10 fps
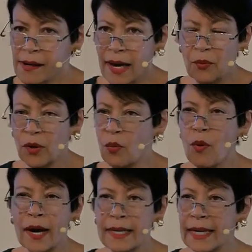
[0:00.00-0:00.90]
and we're
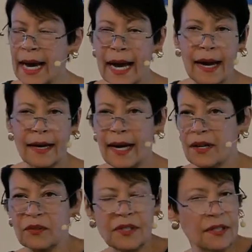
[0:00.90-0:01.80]
one, I
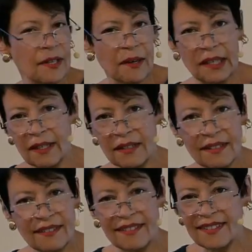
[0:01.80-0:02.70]
don't see that yet.